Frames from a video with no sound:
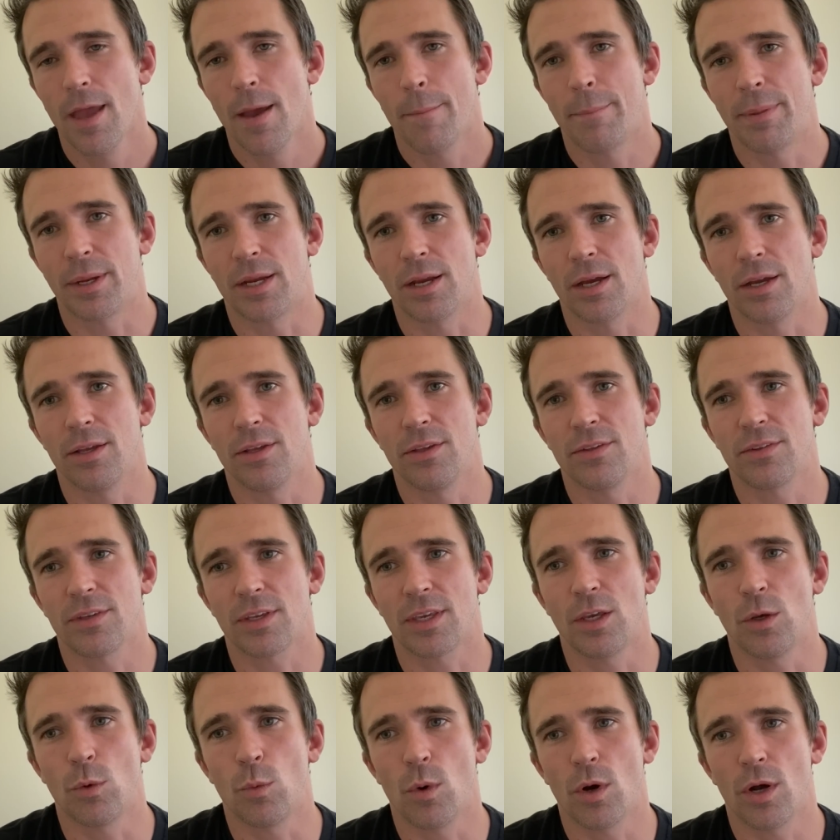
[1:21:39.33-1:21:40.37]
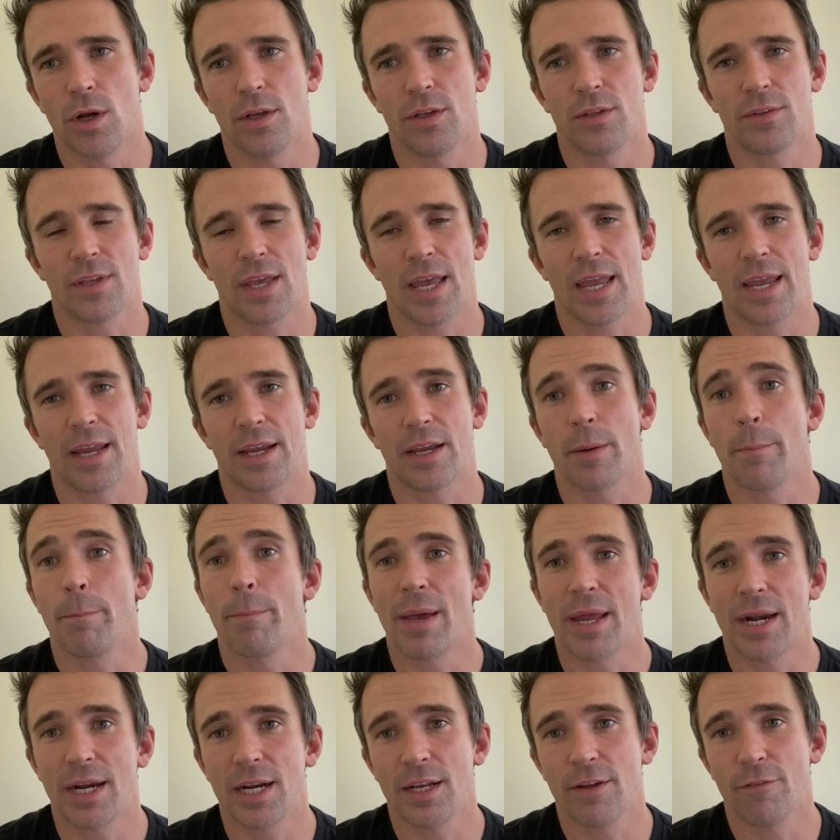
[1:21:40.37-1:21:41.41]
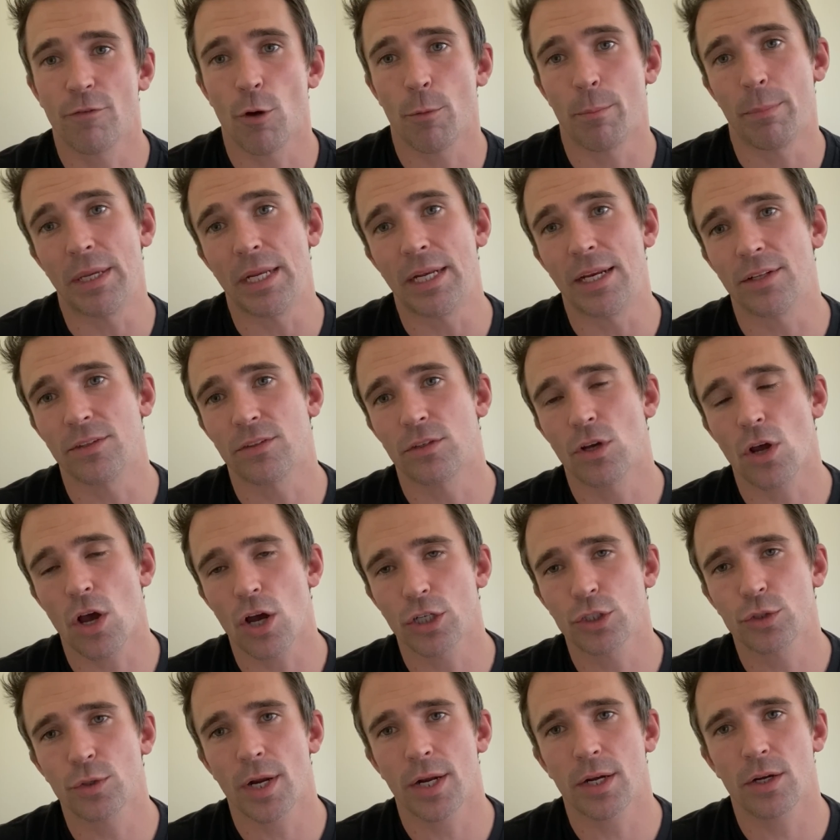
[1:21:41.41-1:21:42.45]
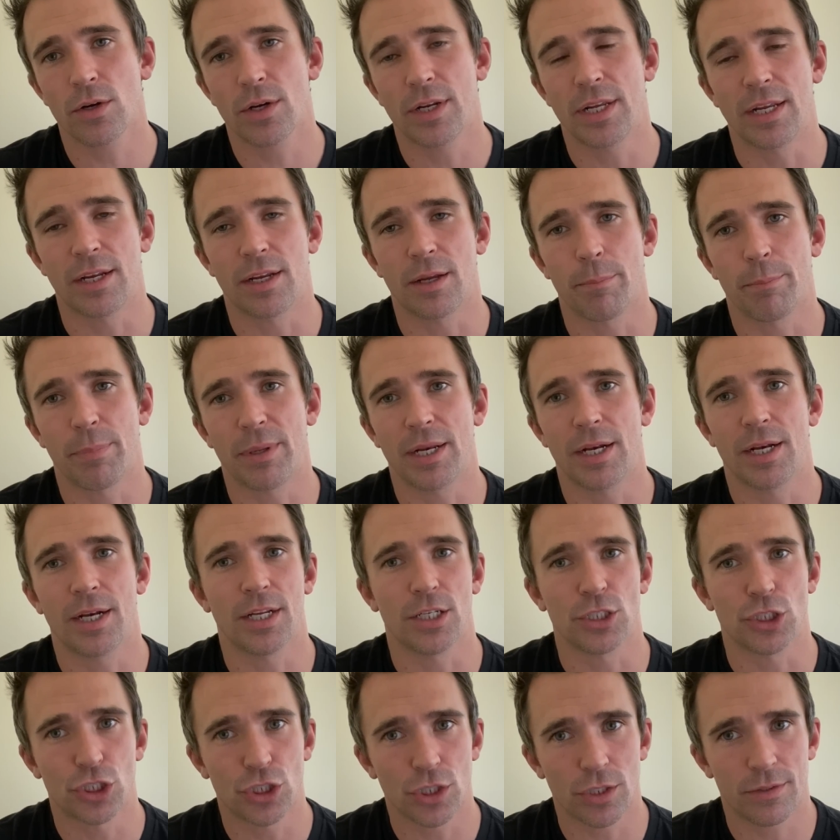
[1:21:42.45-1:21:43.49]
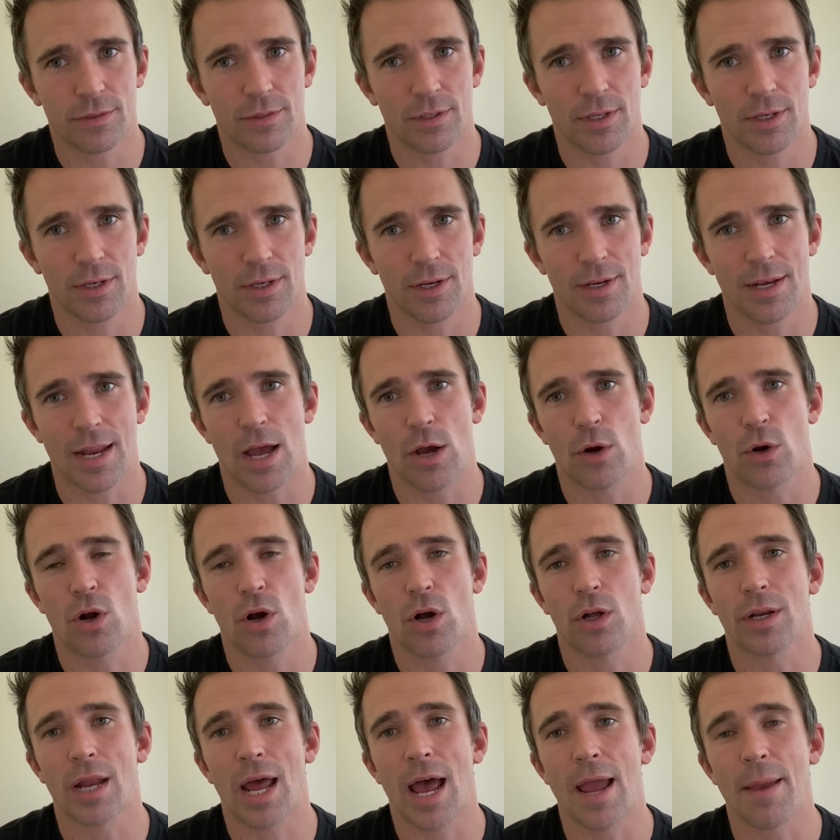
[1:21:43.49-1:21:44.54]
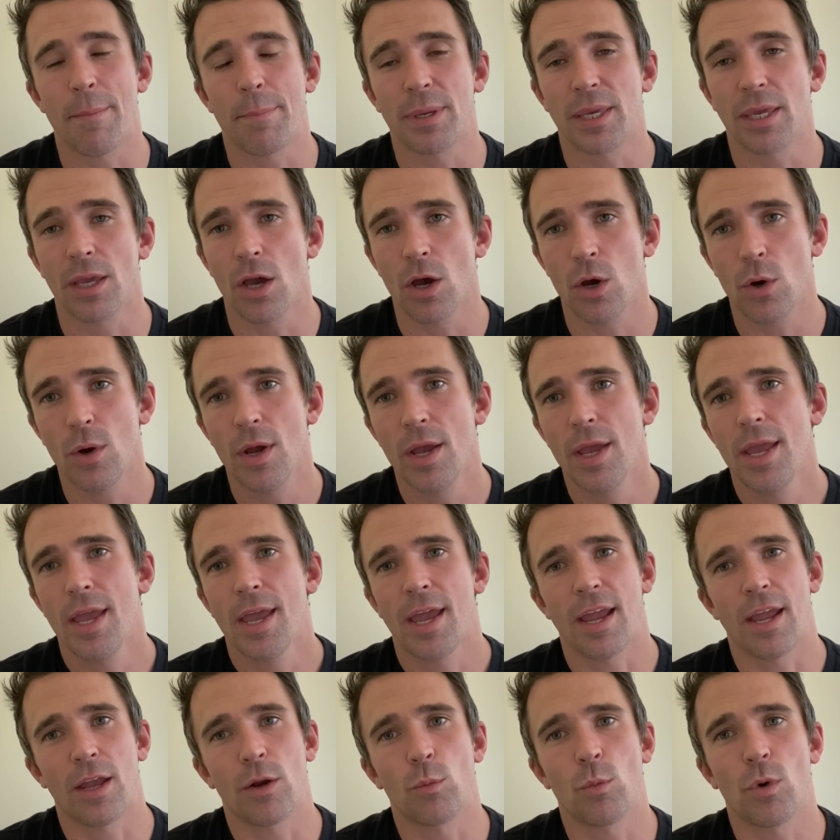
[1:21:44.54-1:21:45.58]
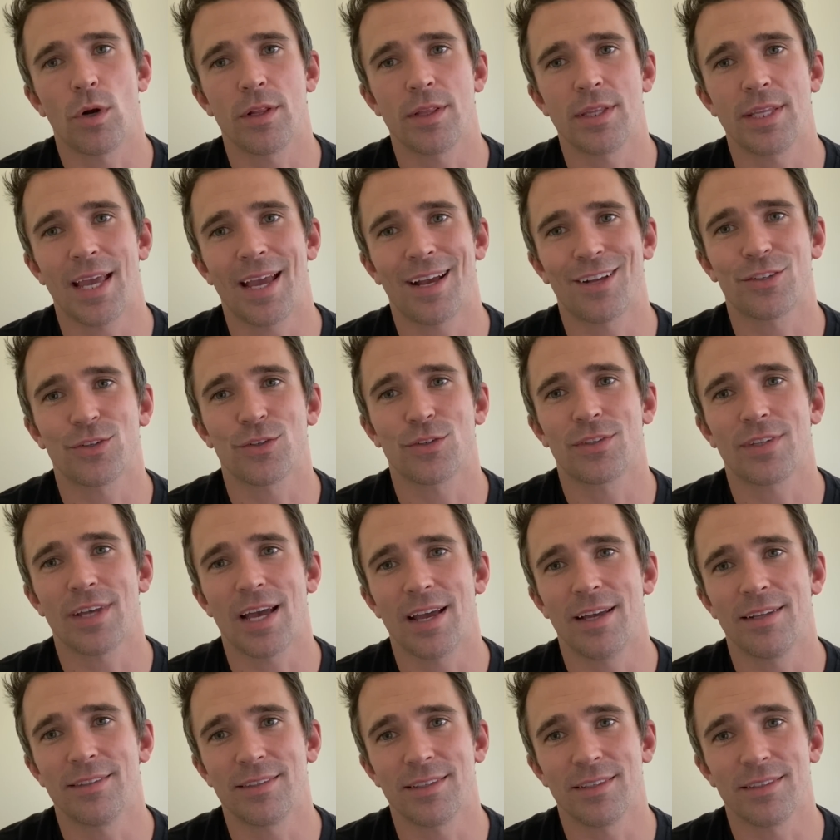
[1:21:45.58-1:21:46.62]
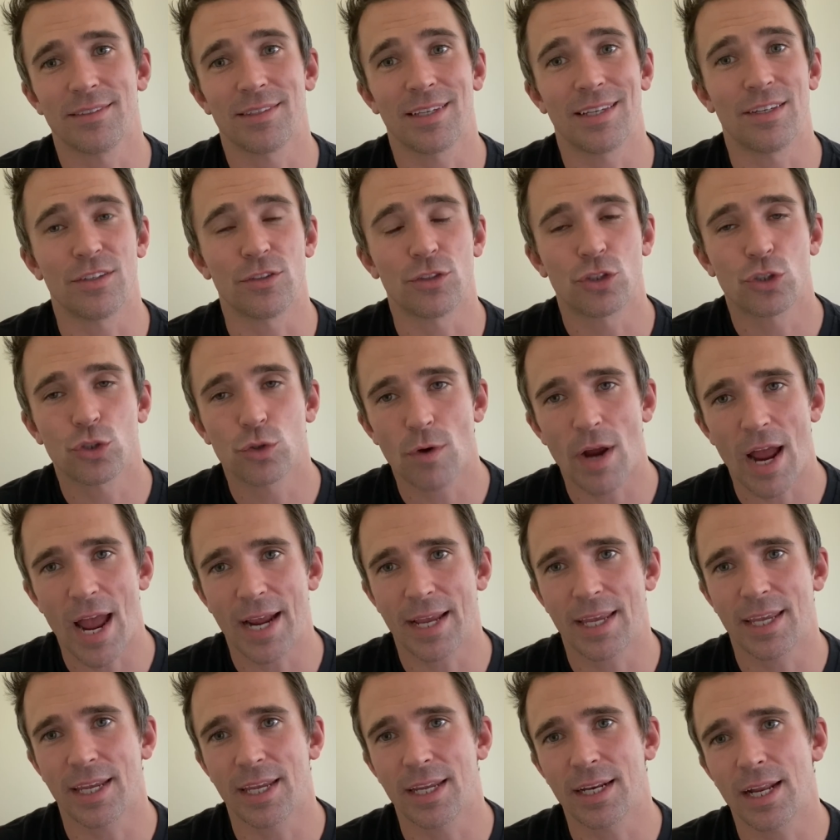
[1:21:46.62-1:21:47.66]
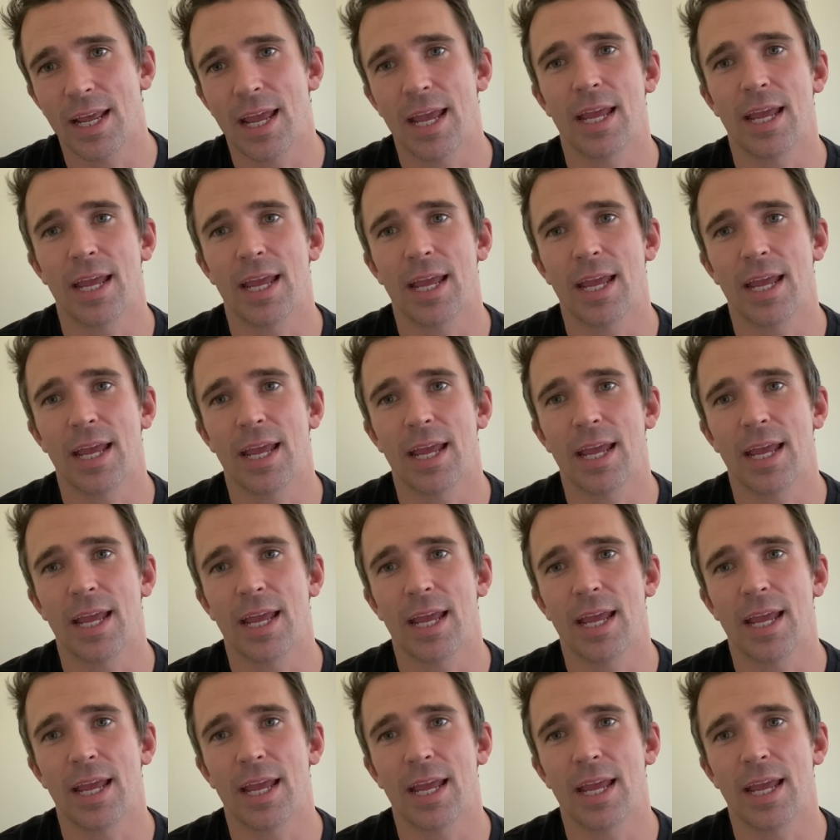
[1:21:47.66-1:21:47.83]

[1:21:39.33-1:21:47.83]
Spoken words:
because he was a competitive obedience dog trainer. He competed in Schutzen, now called IPO, and one of the exercises is tracking.